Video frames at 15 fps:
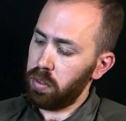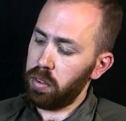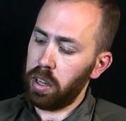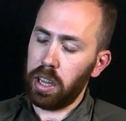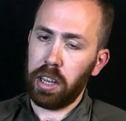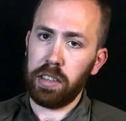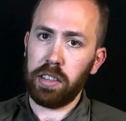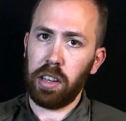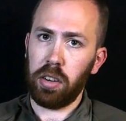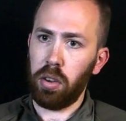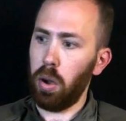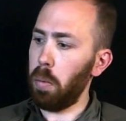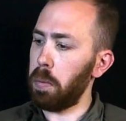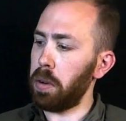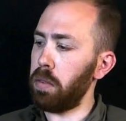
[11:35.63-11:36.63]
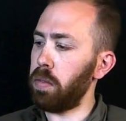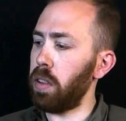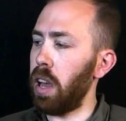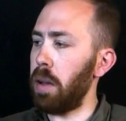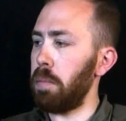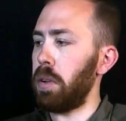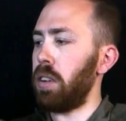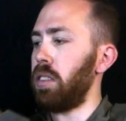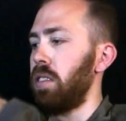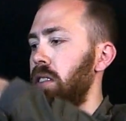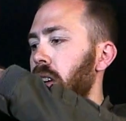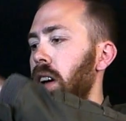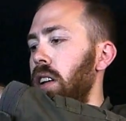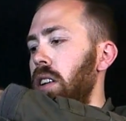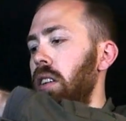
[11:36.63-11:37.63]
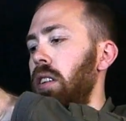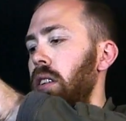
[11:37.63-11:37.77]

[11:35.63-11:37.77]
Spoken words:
Like I said, you open the flap on the side,